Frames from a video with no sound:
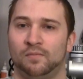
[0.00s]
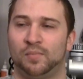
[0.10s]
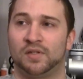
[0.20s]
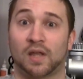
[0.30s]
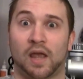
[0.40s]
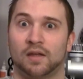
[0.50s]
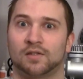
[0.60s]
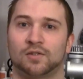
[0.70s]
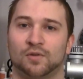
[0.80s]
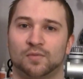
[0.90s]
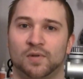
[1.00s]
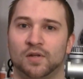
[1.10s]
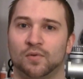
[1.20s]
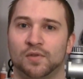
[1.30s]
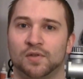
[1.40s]
pizzazz, so to
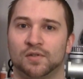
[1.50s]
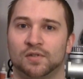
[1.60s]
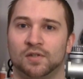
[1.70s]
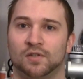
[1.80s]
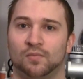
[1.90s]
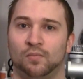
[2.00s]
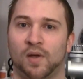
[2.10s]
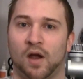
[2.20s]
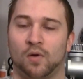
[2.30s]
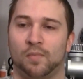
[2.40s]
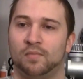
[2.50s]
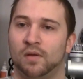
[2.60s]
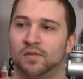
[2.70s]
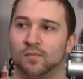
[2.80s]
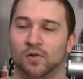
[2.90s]
speak, with his power weapon,
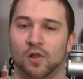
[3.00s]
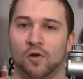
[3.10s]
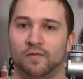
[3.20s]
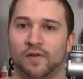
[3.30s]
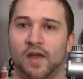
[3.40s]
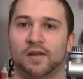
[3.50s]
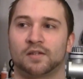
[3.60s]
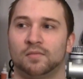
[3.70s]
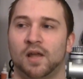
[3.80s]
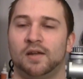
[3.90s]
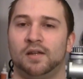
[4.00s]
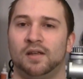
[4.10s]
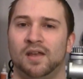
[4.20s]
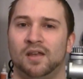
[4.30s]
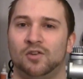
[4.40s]
maybe some glow effect, some
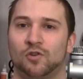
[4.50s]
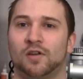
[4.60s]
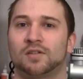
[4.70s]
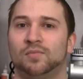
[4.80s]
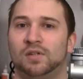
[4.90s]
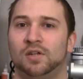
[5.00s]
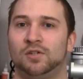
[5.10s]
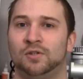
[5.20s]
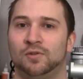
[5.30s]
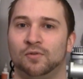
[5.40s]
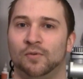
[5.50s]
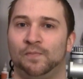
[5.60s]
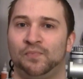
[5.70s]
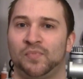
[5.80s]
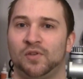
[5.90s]
lightning, draw some attention to
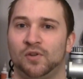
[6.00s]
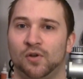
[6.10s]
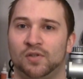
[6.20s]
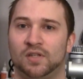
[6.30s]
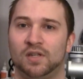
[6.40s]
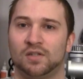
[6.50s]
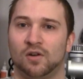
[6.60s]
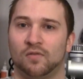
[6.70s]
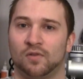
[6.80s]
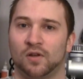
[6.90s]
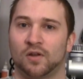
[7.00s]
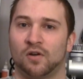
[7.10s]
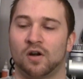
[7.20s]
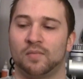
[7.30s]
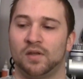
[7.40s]
him. You know, it's easy to overlook an
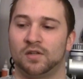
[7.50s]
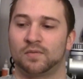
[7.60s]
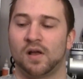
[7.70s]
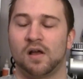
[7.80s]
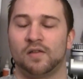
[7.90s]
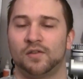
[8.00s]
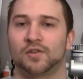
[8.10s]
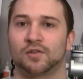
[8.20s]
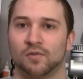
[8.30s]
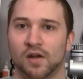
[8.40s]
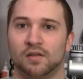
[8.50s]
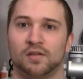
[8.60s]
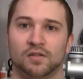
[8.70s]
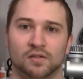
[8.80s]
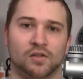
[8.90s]
army and just be like, oh, that looks great,
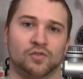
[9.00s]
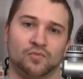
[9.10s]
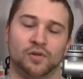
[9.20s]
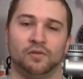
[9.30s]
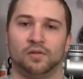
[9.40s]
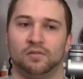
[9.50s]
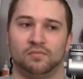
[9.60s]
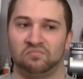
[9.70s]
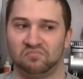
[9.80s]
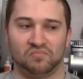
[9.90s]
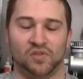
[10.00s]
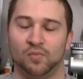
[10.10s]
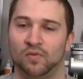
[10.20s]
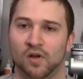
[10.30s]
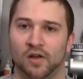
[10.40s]
that looks real, and
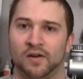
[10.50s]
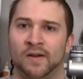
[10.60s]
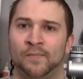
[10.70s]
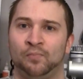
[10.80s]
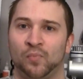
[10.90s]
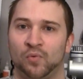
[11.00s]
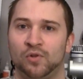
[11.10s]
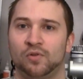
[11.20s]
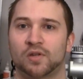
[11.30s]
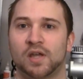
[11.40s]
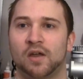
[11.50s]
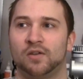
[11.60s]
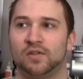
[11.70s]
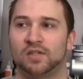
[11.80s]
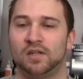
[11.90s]
move on. But when you look down
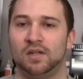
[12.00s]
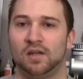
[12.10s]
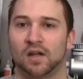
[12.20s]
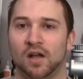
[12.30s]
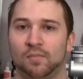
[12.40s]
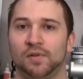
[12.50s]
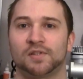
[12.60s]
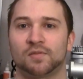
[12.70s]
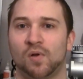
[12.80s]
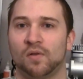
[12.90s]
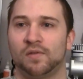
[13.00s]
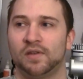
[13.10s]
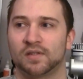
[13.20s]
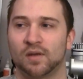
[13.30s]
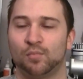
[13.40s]
and you see a couple of small
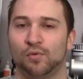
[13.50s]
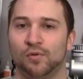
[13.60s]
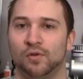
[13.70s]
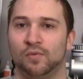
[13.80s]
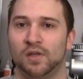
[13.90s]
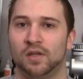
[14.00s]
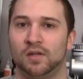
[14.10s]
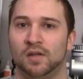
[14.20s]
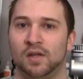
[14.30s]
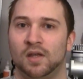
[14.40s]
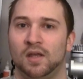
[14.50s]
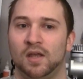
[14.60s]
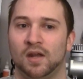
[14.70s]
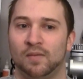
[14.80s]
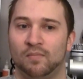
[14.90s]
things that pull you in,
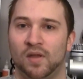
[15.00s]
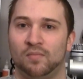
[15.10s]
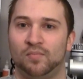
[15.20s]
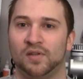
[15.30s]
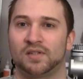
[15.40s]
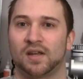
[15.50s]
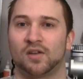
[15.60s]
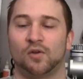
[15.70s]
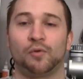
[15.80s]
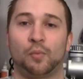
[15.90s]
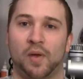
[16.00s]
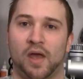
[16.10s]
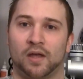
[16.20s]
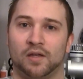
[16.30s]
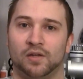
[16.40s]
it's like a total
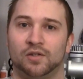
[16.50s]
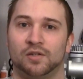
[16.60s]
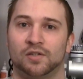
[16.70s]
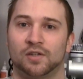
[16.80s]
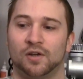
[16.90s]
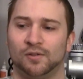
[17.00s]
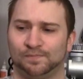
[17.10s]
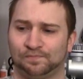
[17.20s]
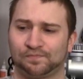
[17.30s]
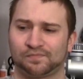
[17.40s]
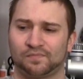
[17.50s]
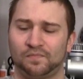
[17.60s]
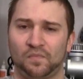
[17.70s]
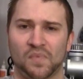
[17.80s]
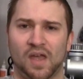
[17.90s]
package. So
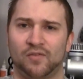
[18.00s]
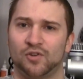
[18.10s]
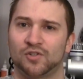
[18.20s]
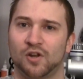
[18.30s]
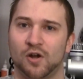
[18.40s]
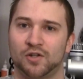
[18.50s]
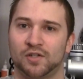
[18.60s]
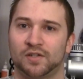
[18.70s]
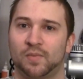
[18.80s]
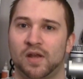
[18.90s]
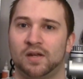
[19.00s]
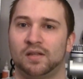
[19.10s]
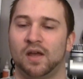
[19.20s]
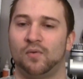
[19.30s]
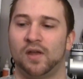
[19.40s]
having your sergeants painted
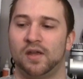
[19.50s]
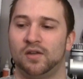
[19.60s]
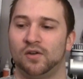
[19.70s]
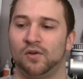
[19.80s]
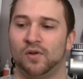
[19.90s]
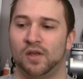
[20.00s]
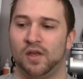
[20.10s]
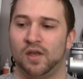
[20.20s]
that way, you know,